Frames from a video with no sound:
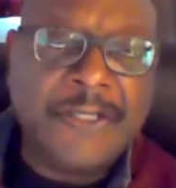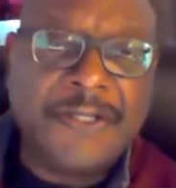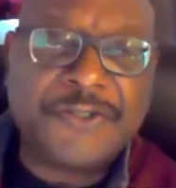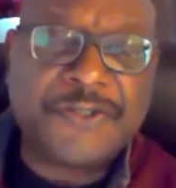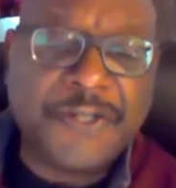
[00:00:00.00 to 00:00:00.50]

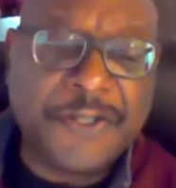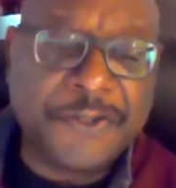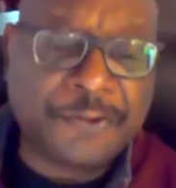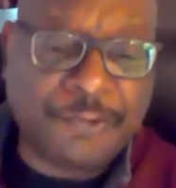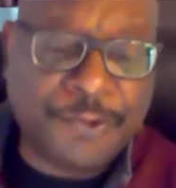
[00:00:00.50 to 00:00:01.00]
There's
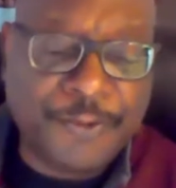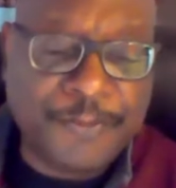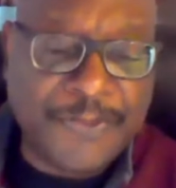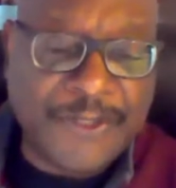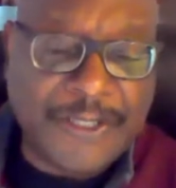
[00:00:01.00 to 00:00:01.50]
another
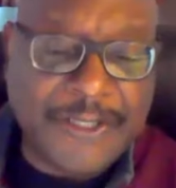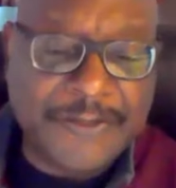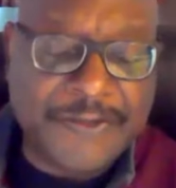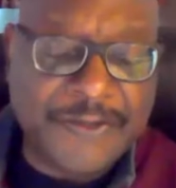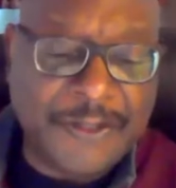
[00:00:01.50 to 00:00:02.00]
group
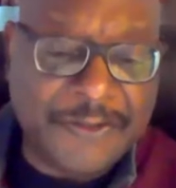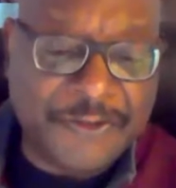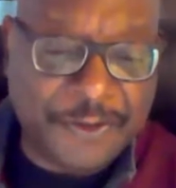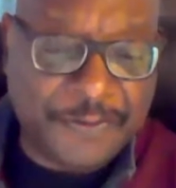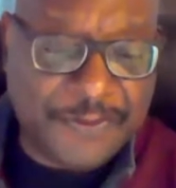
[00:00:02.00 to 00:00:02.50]
that,
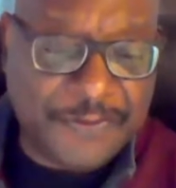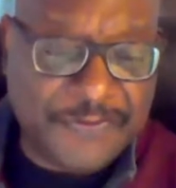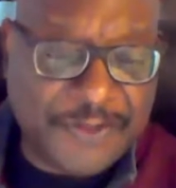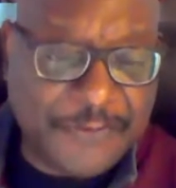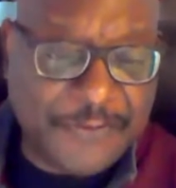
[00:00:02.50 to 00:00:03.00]
in terms of
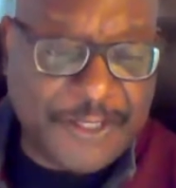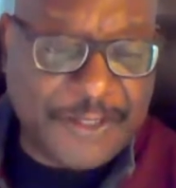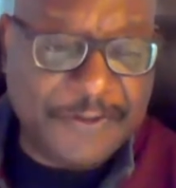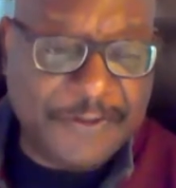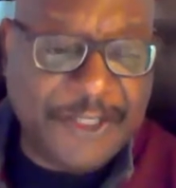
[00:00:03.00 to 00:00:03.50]
self
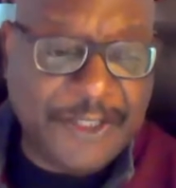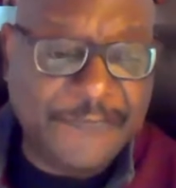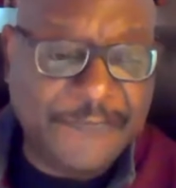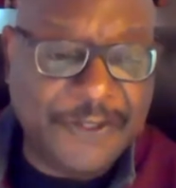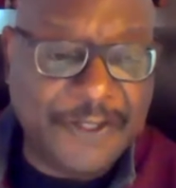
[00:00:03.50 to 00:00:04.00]
care and
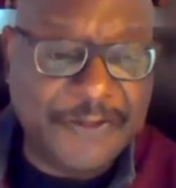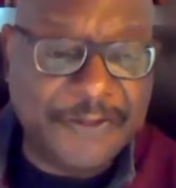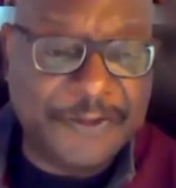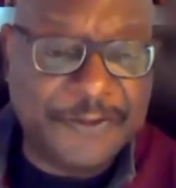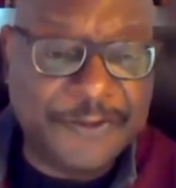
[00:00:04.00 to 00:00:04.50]
caring for
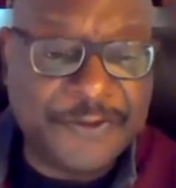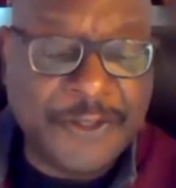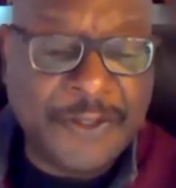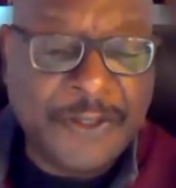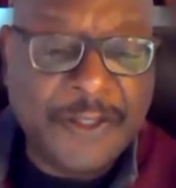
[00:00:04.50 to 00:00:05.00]
others,
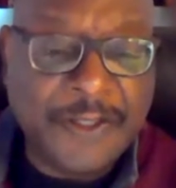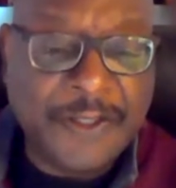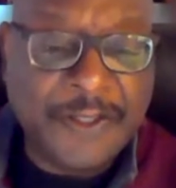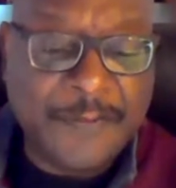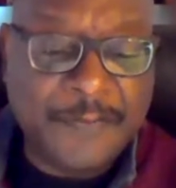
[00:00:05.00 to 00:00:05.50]

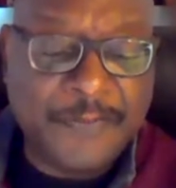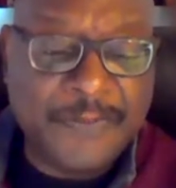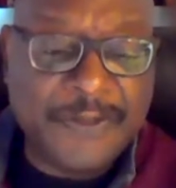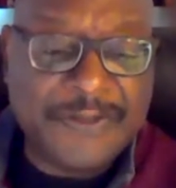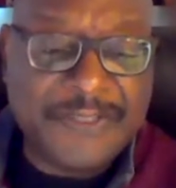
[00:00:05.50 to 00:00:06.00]

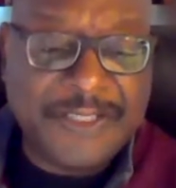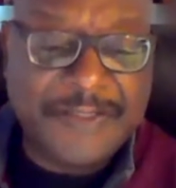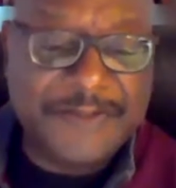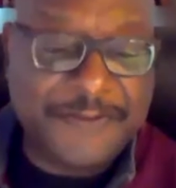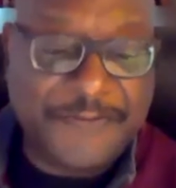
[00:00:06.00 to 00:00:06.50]

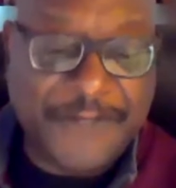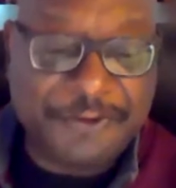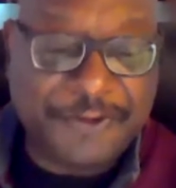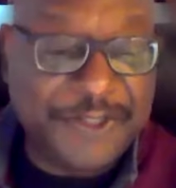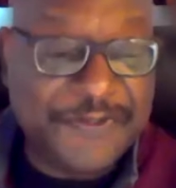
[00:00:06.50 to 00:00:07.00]
Dick is a
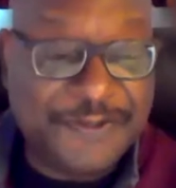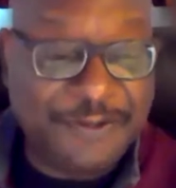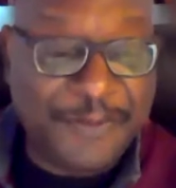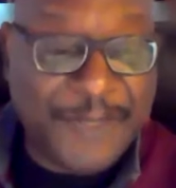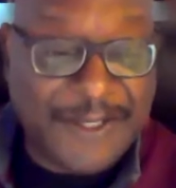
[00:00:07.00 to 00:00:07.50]
veteran and
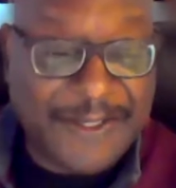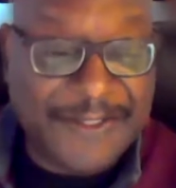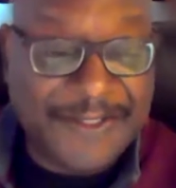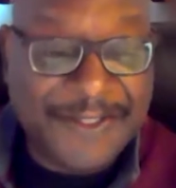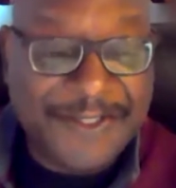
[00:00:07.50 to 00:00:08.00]
so am
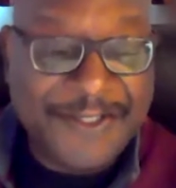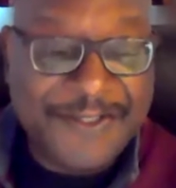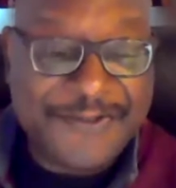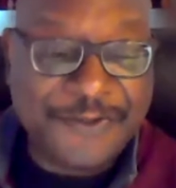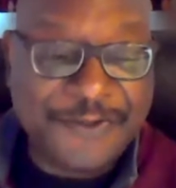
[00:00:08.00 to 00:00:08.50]
I.
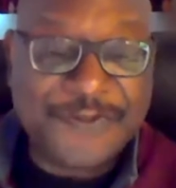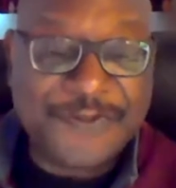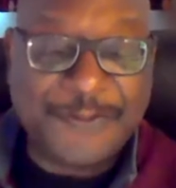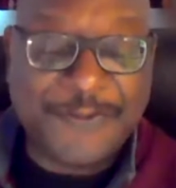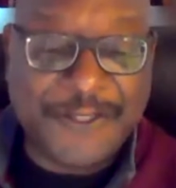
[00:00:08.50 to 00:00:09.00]
And so, for
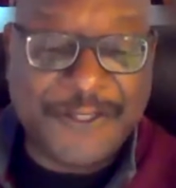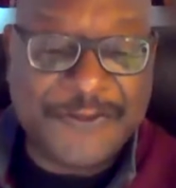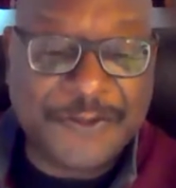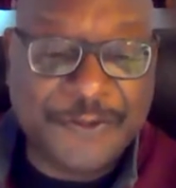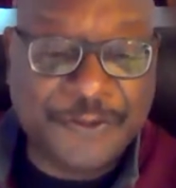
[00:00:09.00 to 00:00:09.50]
some of
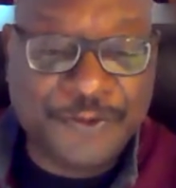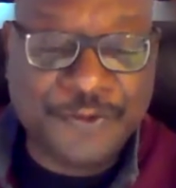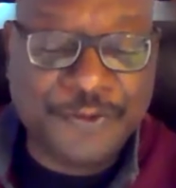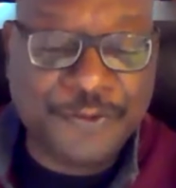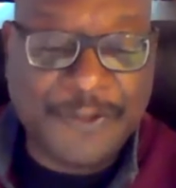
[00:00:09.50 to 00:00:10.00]
us
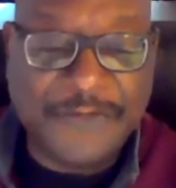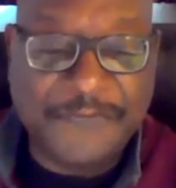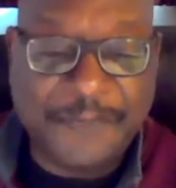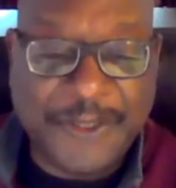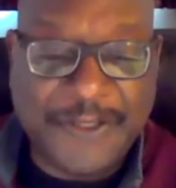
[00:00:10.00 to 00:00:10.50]
who
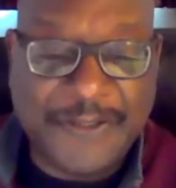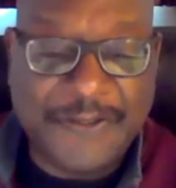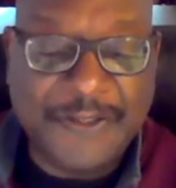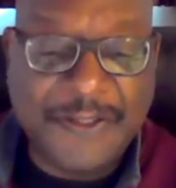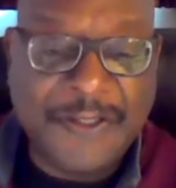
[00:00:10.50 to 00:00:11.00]
have
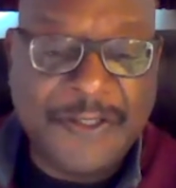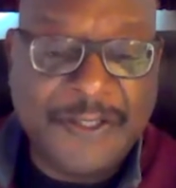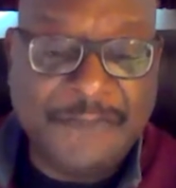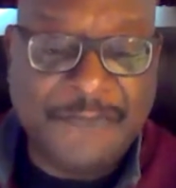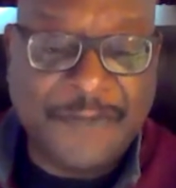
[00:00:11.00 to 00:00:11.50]
been
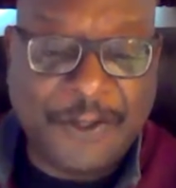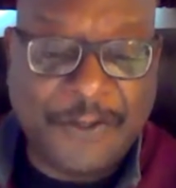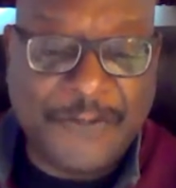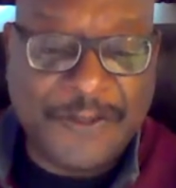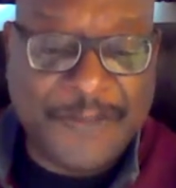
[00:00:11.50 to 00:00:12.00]

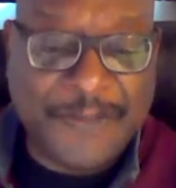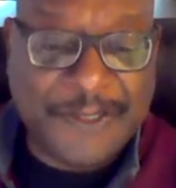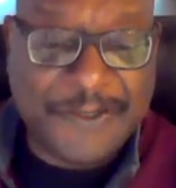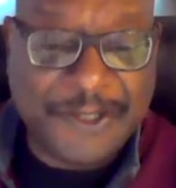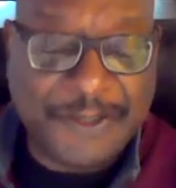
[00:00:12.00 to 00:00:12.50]
involved in the
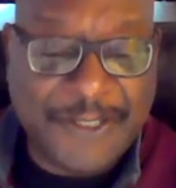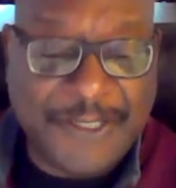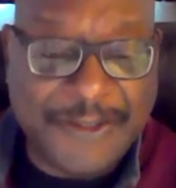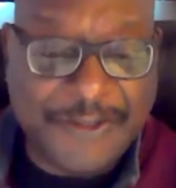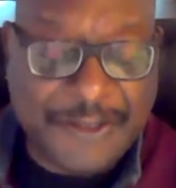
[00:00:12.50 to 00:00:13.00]

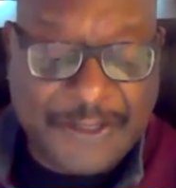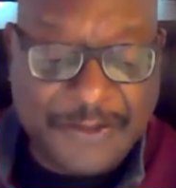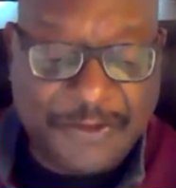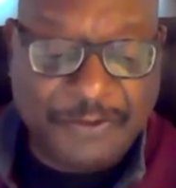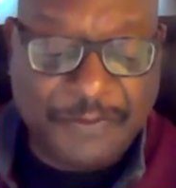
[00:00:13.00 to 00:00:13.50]
military
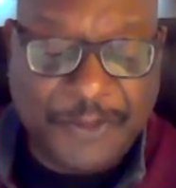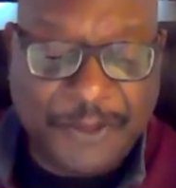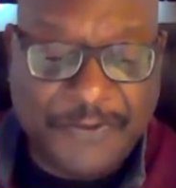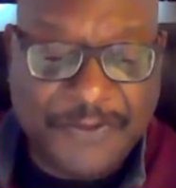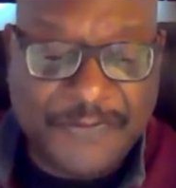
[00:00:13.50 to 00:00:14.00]
and during
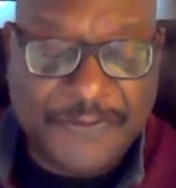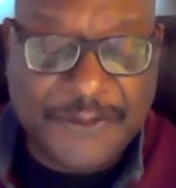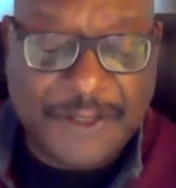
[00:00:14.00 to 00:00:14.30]
periods of